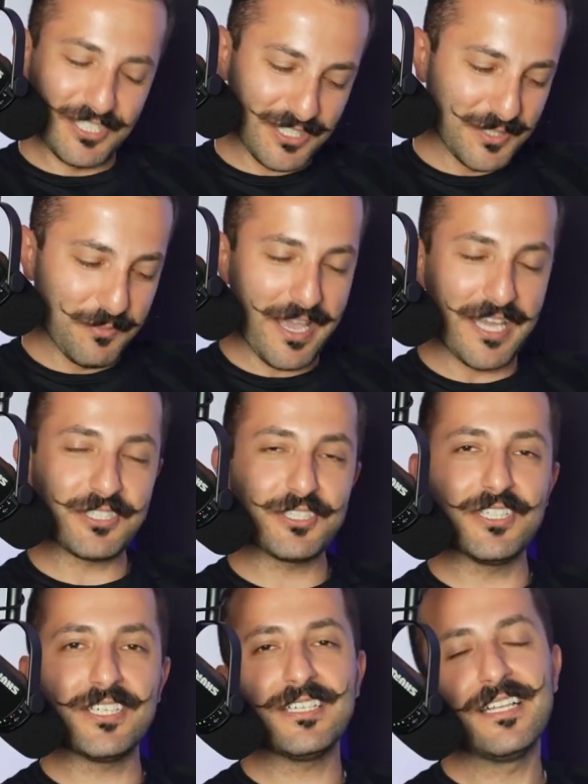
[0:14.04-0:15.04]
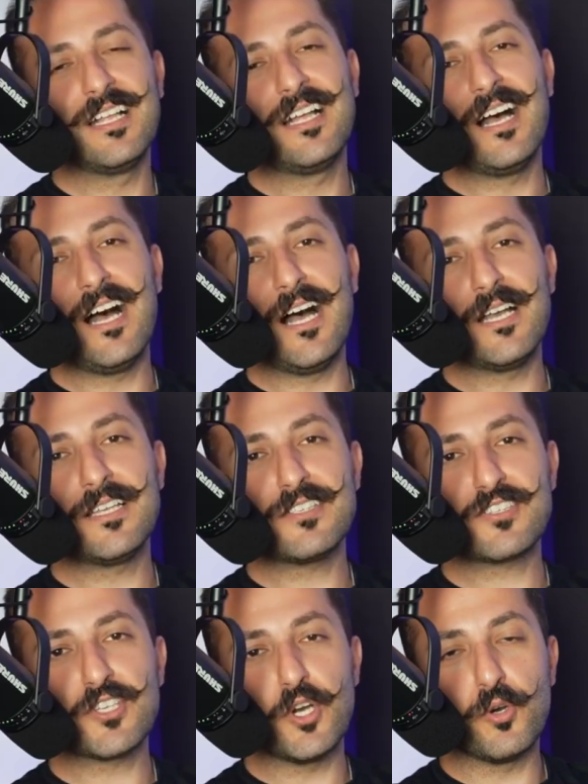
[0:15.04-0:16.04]
Good, man. Good. Uh,
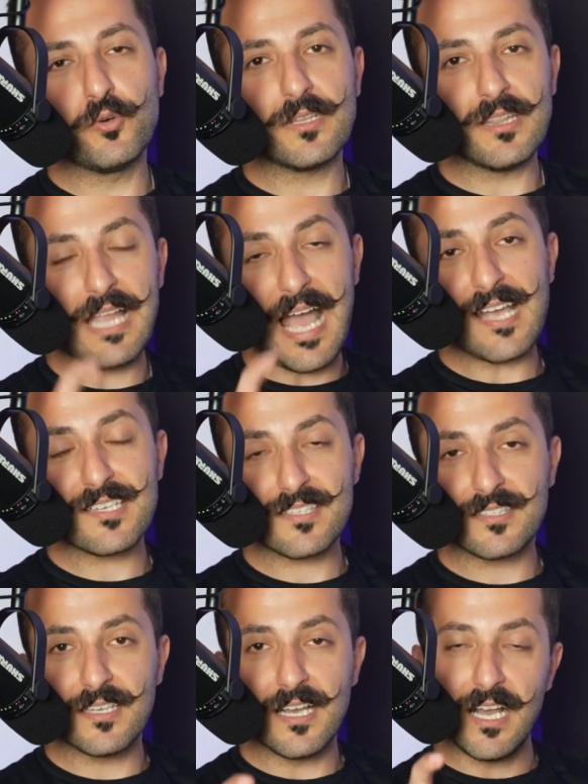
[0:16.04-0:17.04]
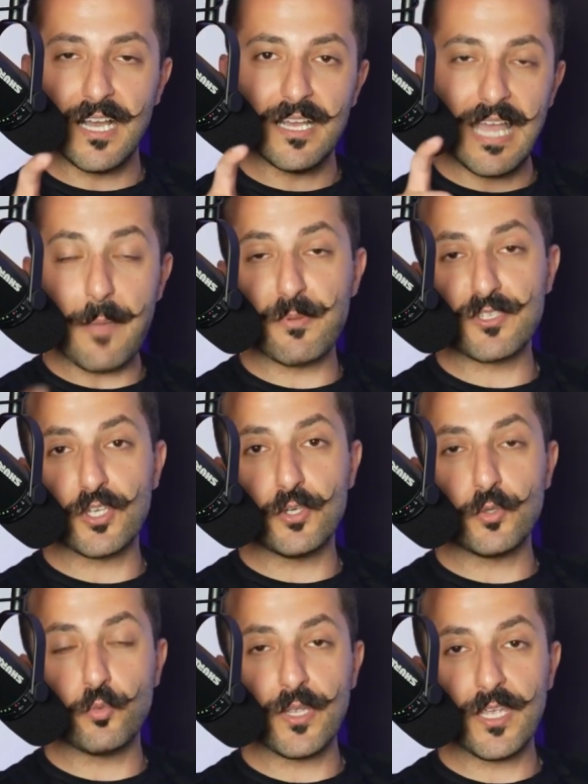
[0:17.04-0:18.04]
so last uh,
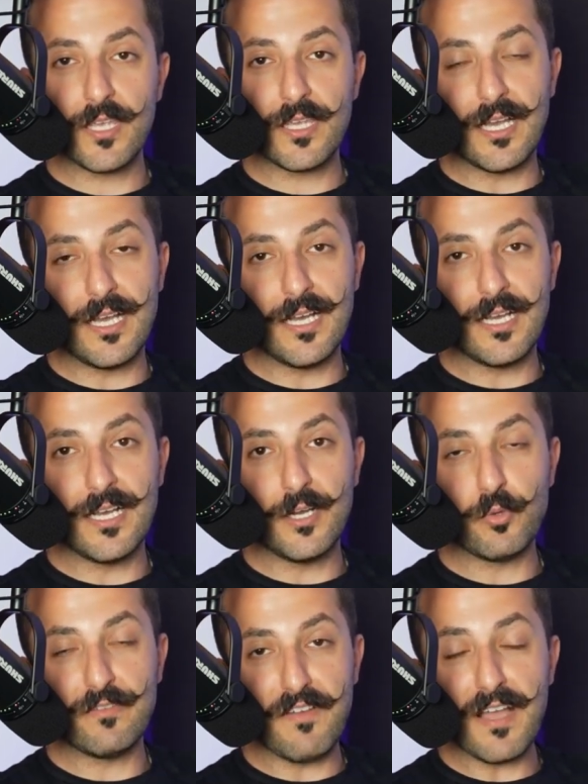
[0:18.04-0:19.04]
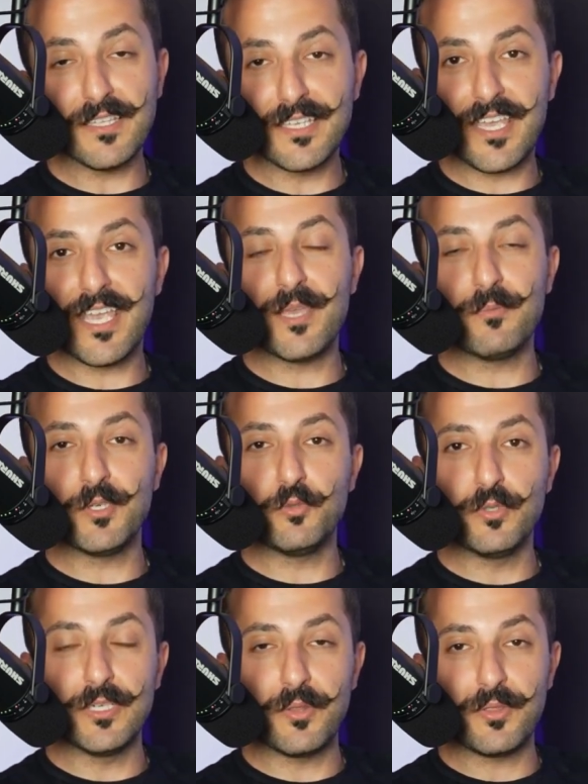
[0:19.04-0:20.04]
episode, we uh, uh, we finally came
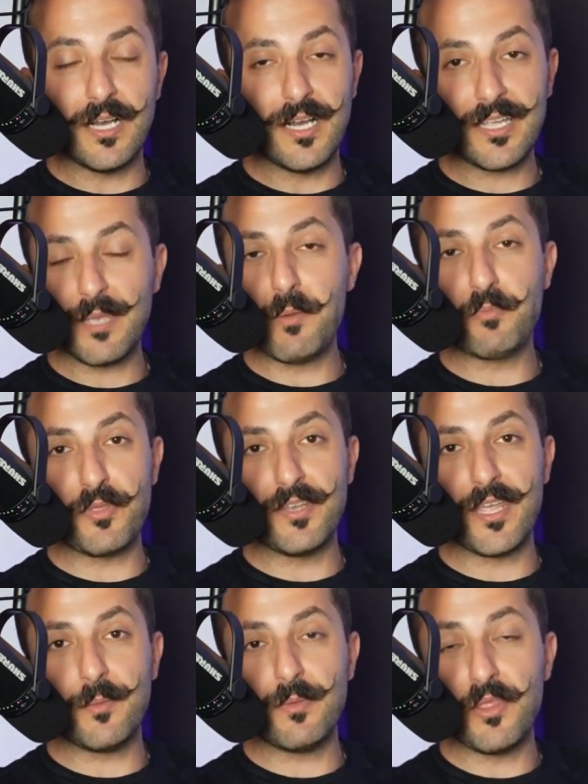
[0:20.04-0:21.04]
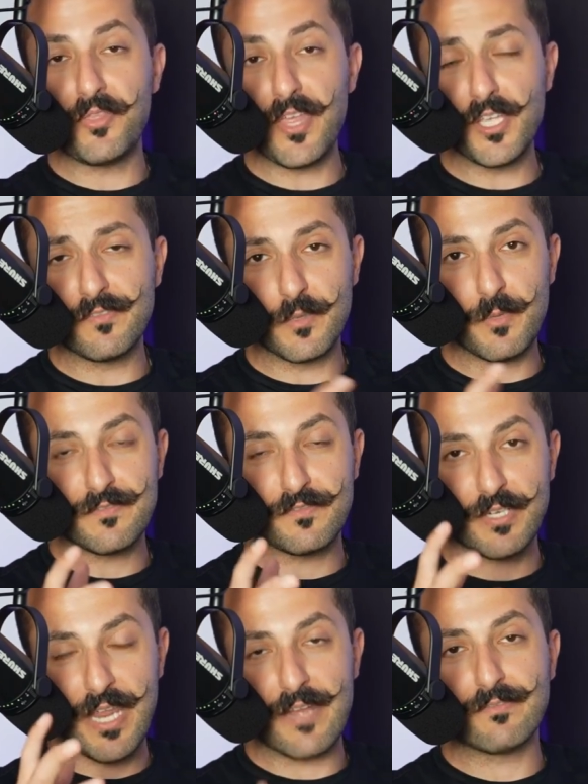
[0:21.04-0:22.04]
with uh, came up with a name, and thank you very much
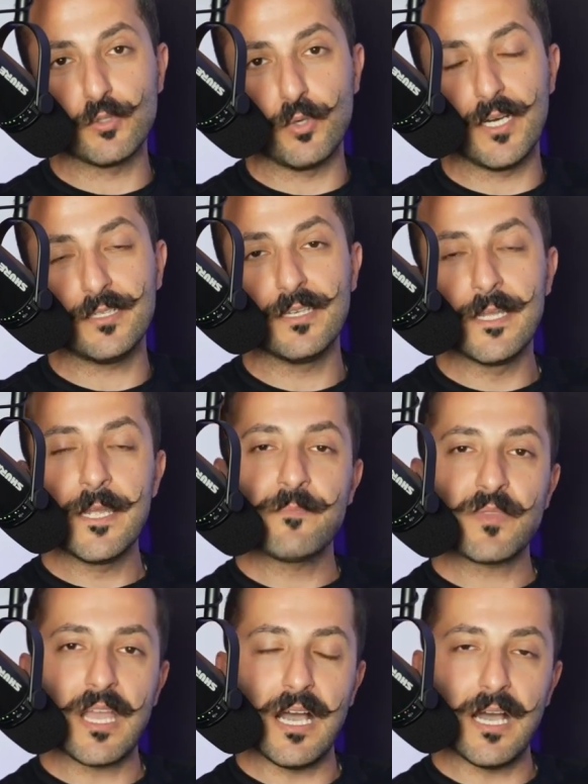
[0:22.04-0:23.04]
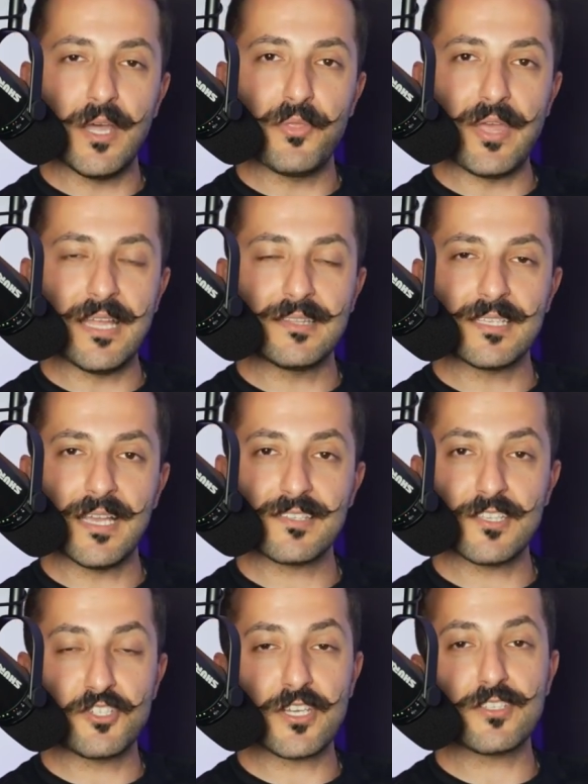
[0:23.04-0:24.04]
for everyone that
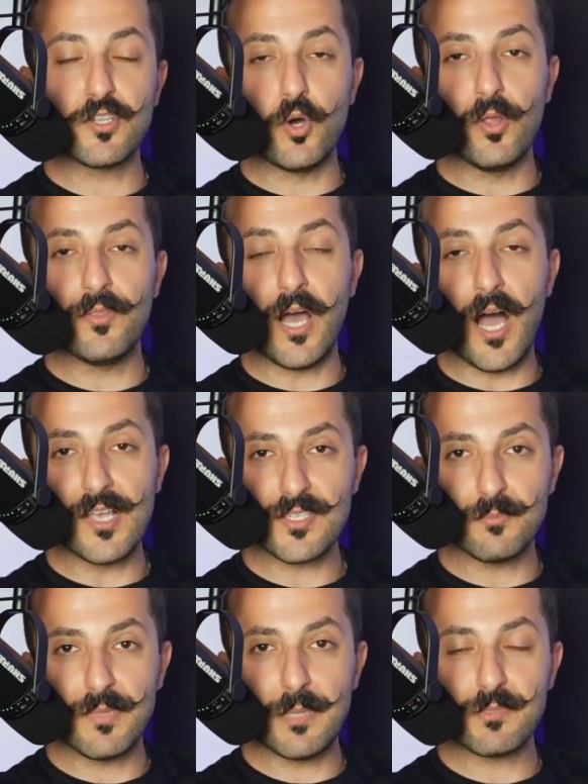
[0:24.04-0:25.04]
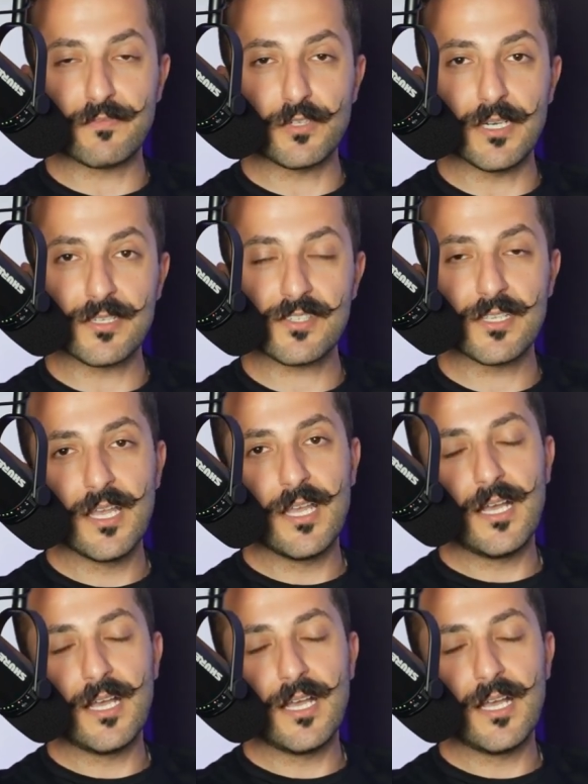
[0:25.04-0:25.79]
suggested all the awesome names for us.